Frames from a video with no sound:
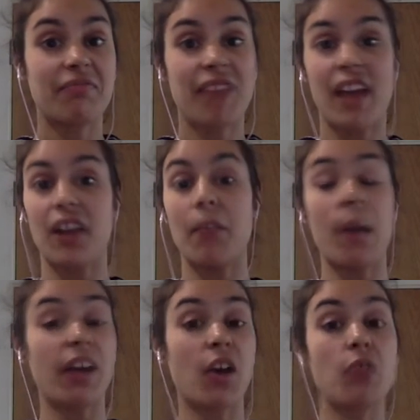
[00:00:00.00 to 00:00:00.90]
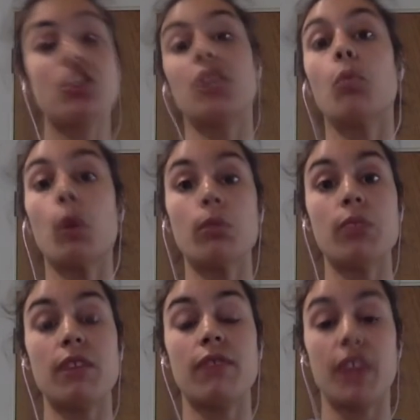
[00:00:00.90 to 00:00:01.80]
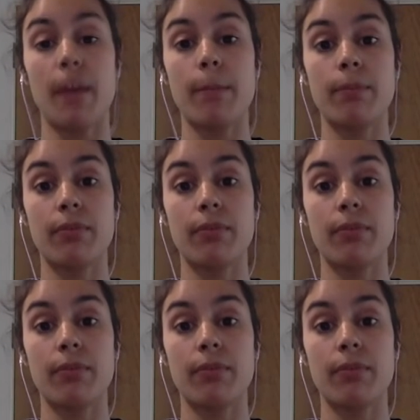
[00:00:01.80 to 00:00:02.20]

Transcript: their, my coaching won't be for them.